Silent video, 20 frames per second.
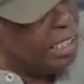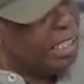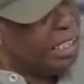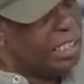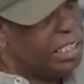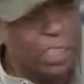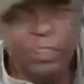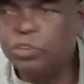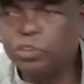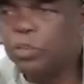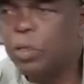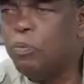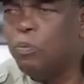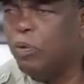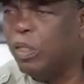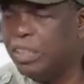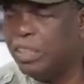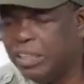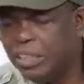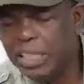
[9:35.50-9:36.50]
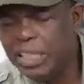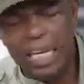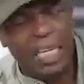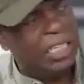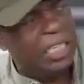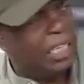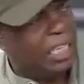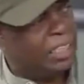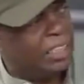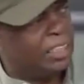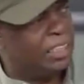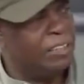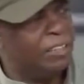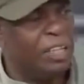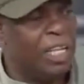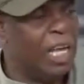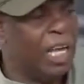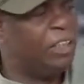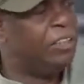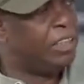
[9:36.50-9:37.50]
They should stop waiting in our years.
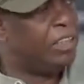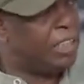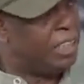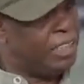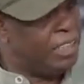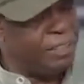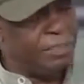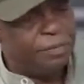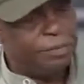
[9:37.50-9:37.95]
And you see,